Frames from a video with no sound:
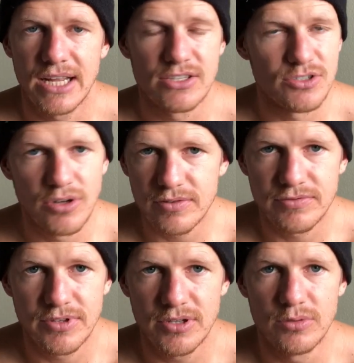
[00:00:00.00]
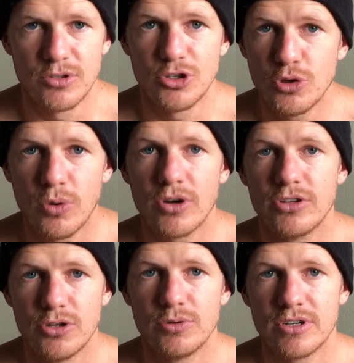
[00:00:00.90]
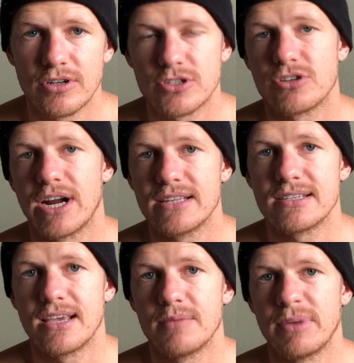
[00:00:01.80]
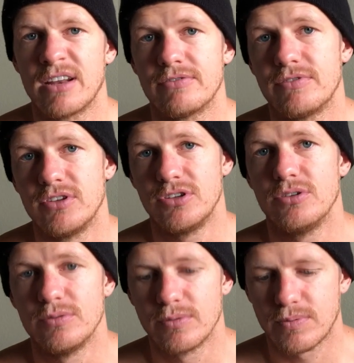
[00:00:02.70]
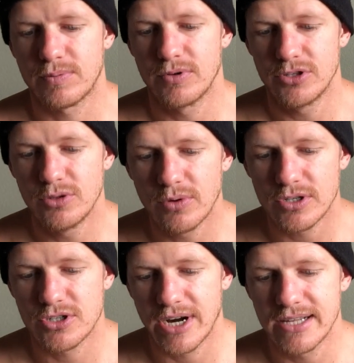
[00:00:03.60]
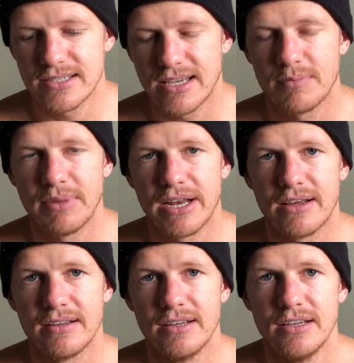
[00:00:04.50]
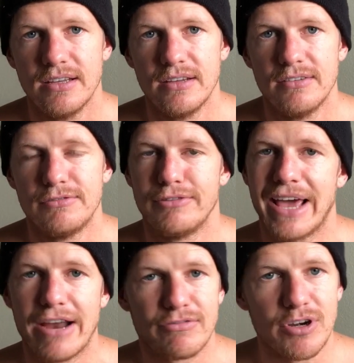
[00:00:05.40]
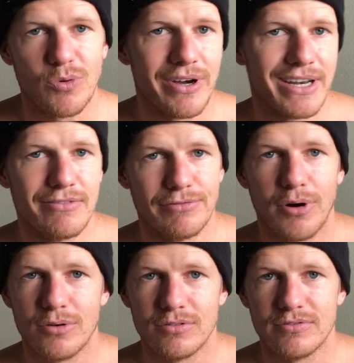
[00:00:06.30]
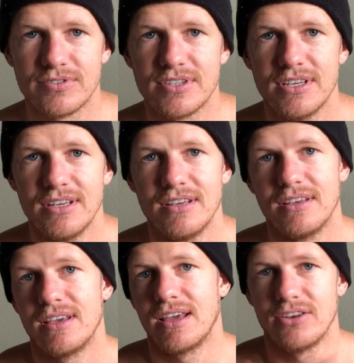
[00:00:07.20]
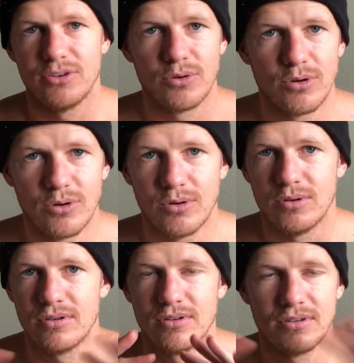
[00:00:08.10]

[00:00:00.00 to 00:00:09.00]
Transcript: It's not for you. You are, you are not trying to get better for you. You are trying to get better for everyone involved in your